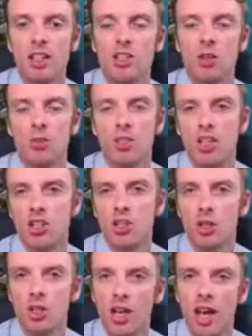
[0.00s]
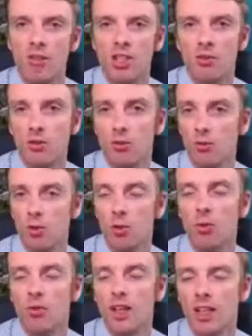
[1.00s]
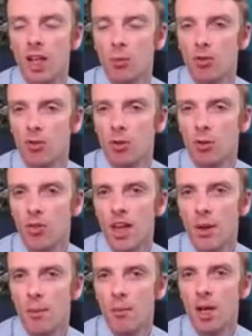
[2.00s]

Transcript: So potentially you're going to have a different form of income through them,